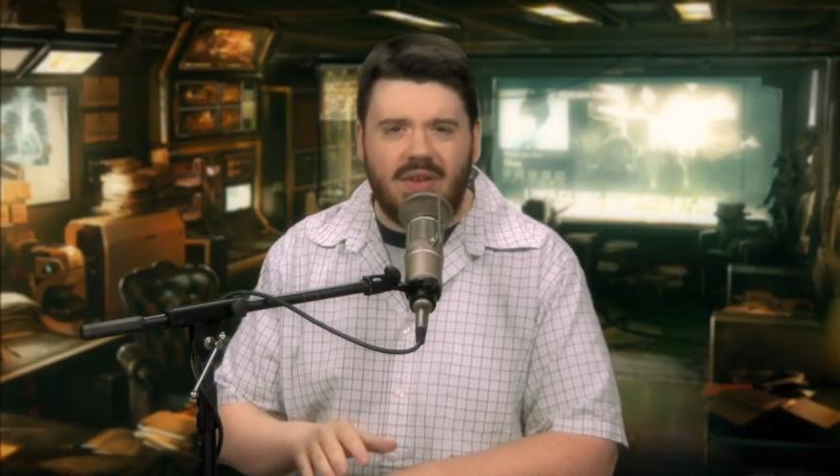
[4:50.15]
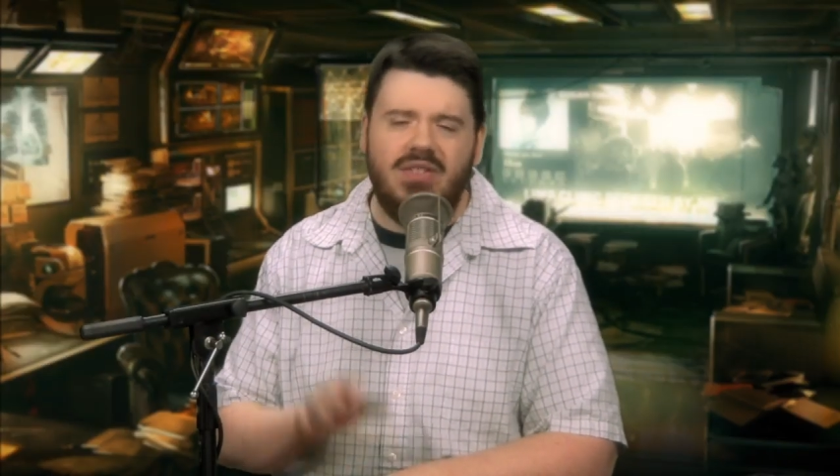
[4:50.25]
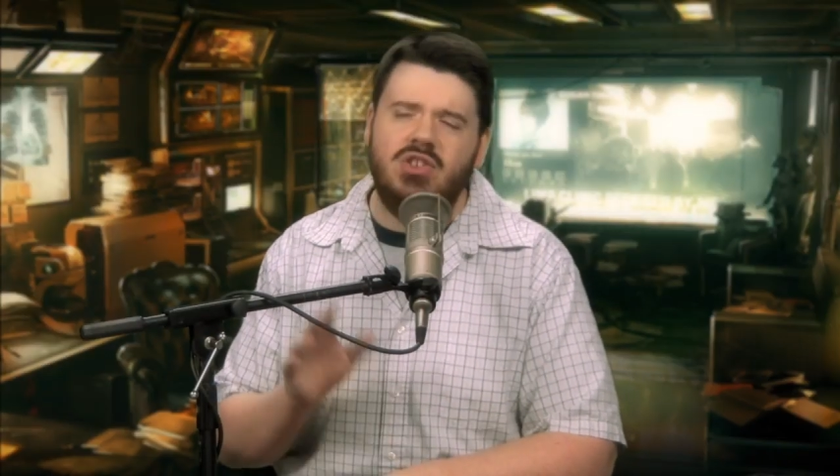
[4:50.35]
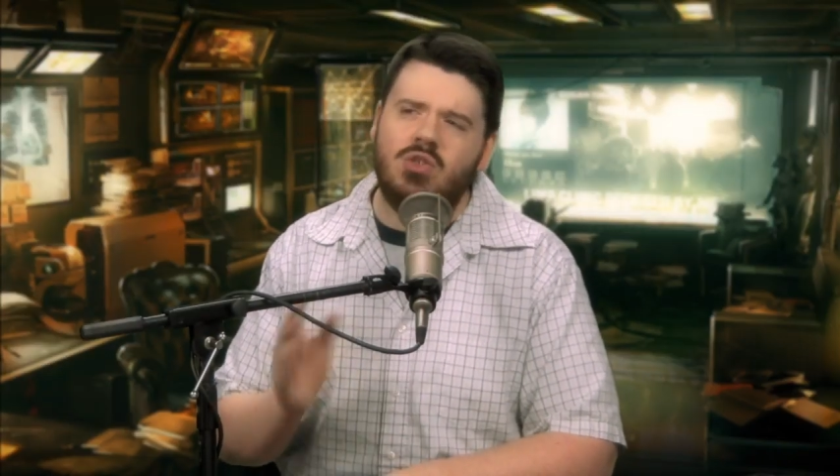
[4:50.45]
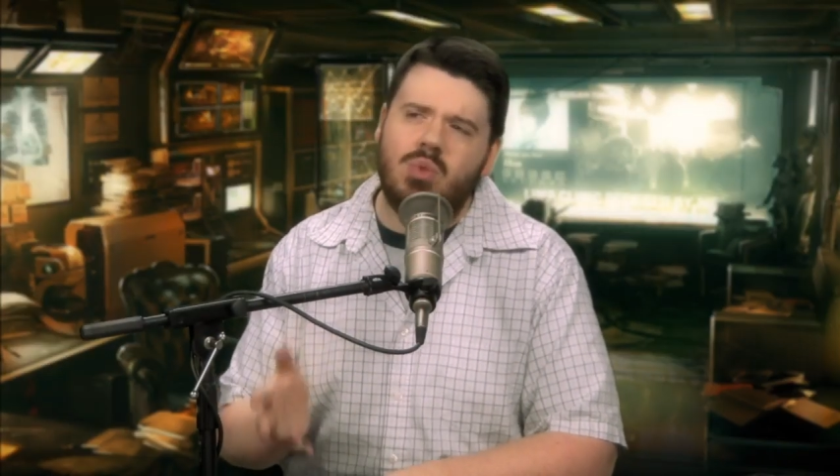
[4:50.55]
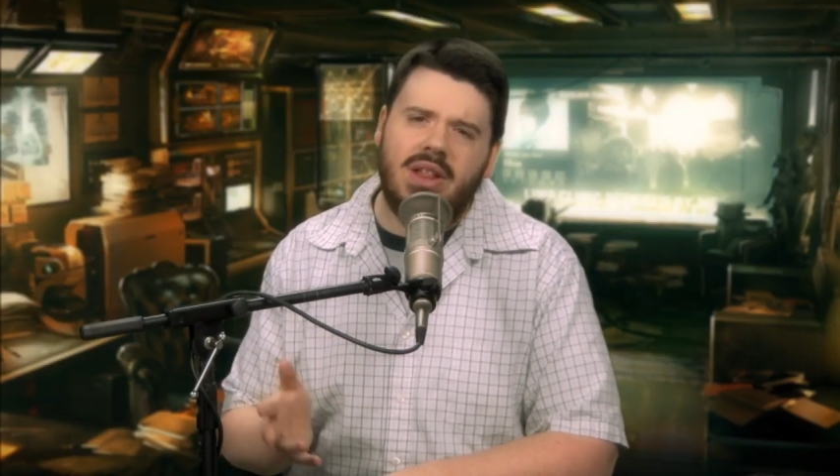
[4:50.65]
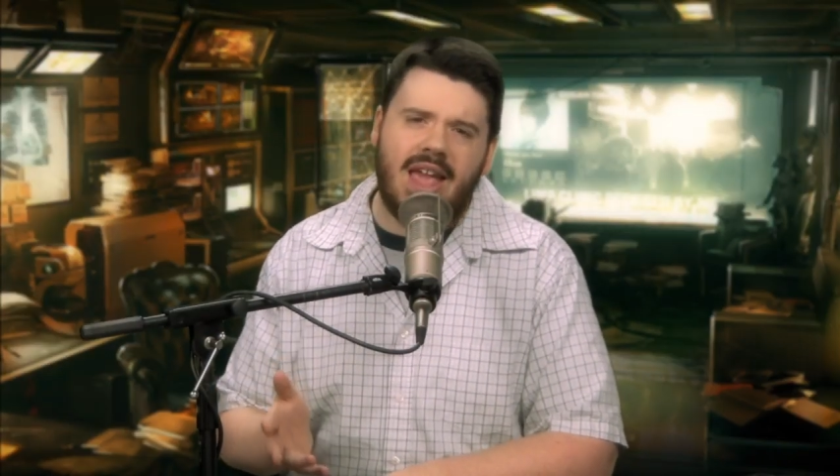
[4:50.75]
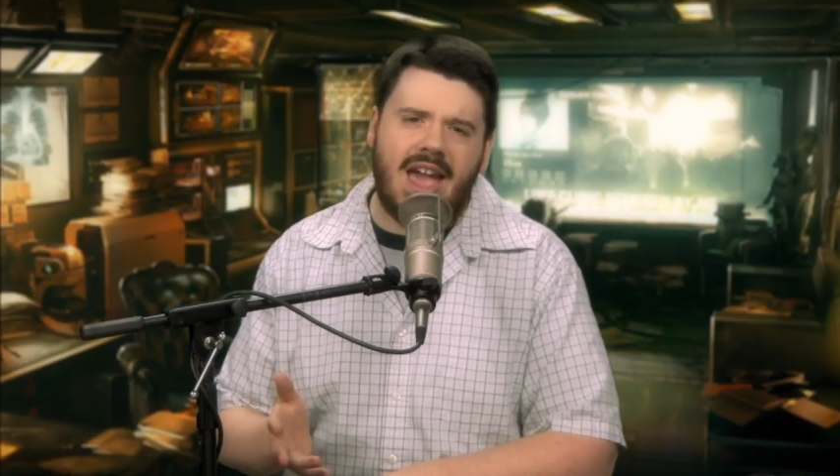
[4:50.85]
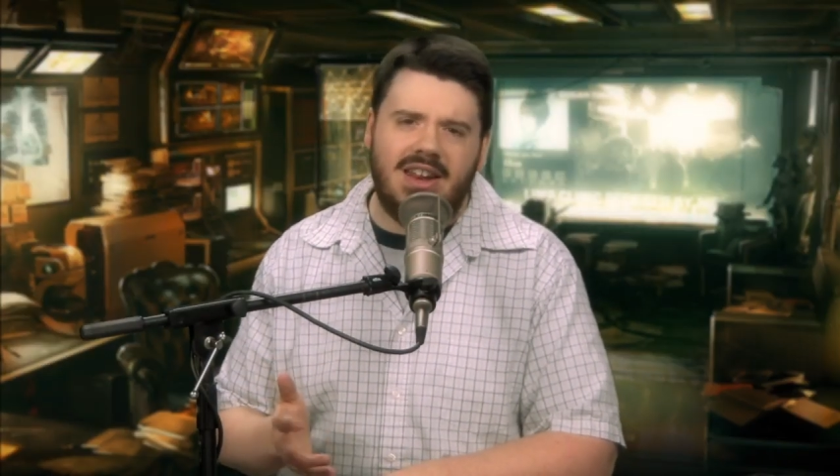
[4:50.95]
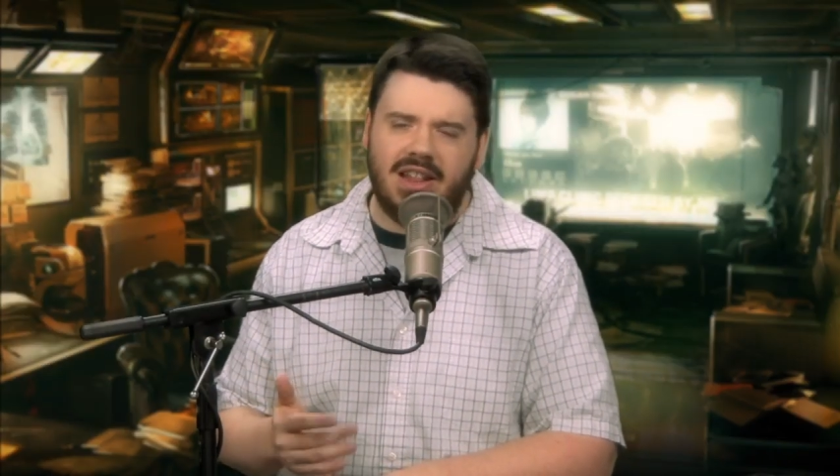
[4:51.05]
and this is really
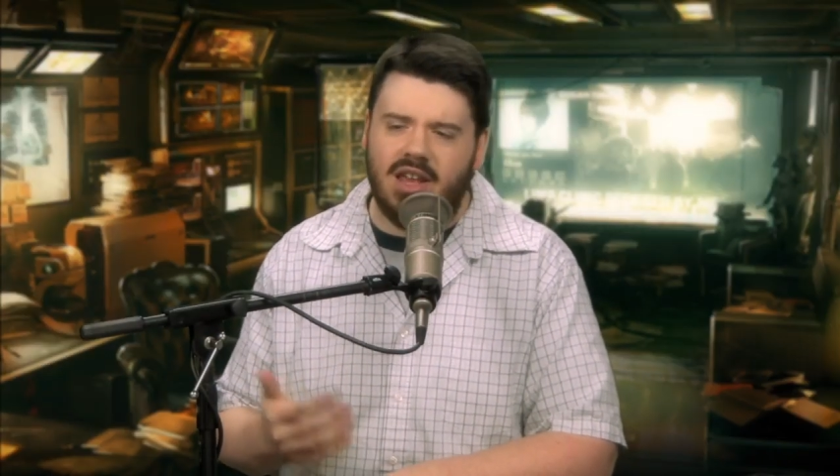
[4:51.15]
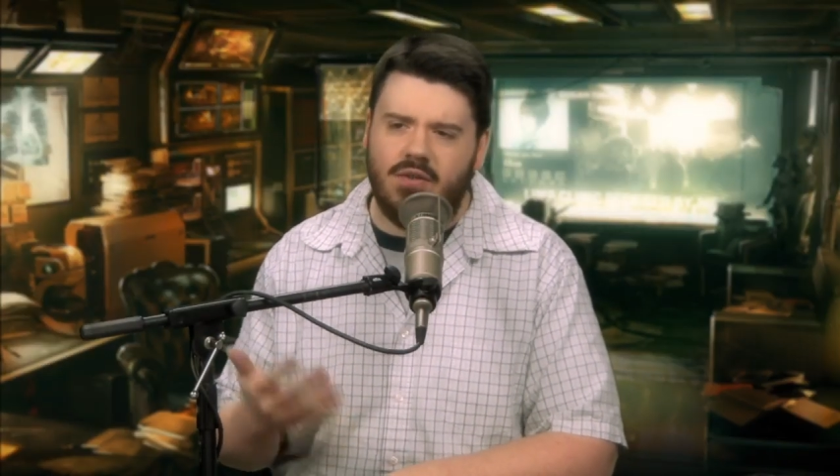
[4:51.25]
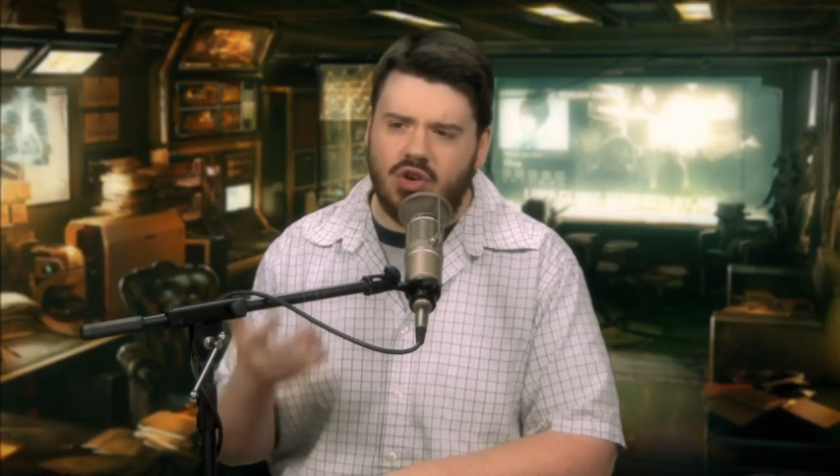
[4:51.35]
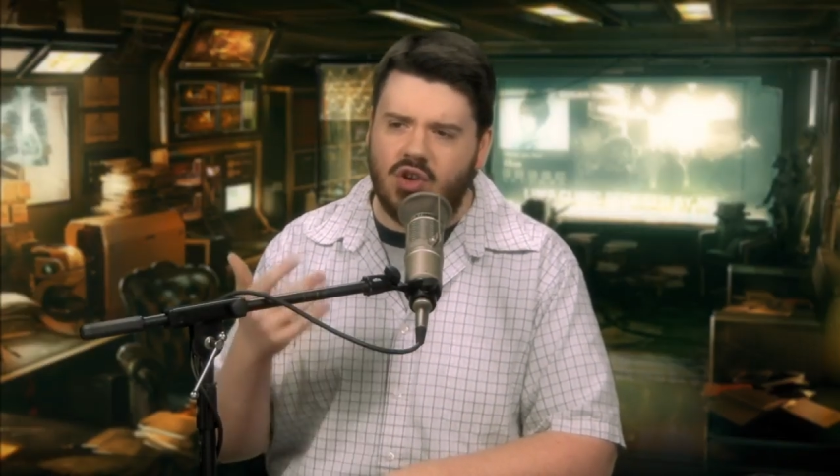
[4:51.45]
handy like if you're